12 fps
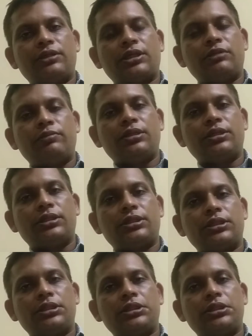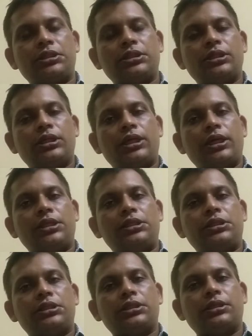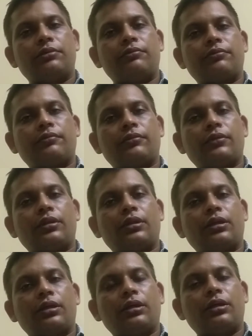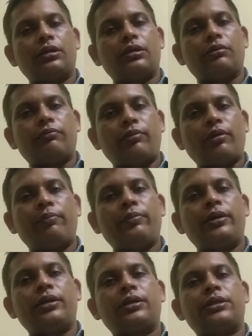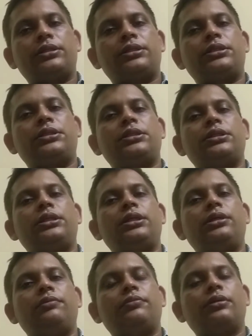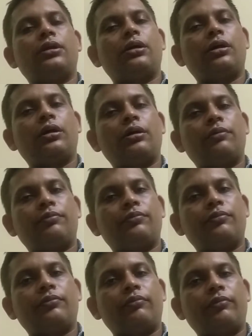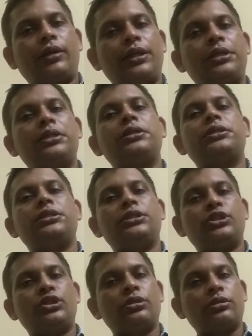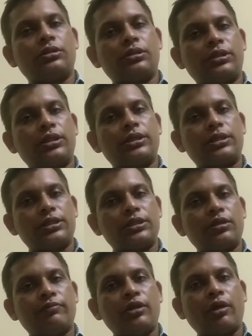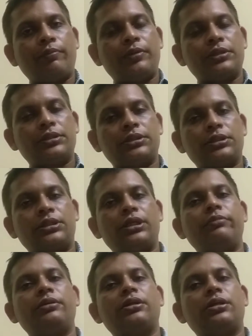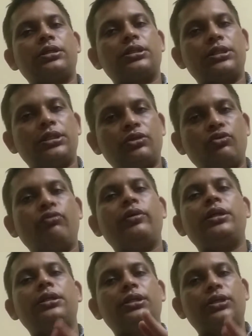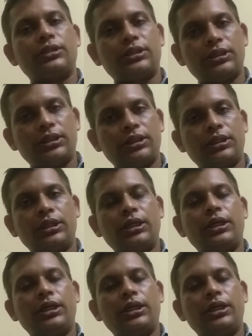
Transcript: which has been considered is proper, considering the intricacies of the operations, labor costing, overhead costing,